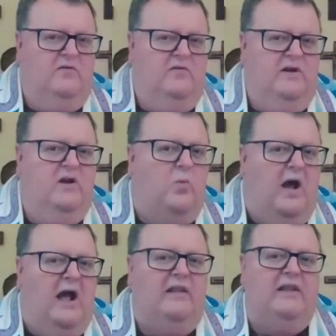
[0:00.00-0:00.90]
In a
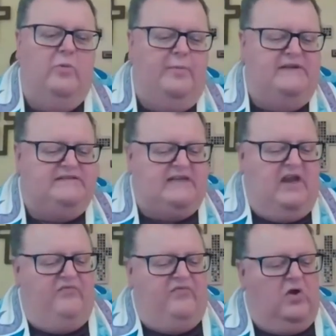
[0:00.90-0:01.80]
while, it will be
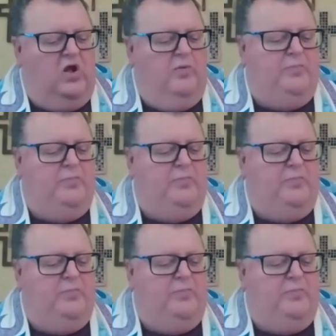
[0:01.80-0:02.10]
safe for all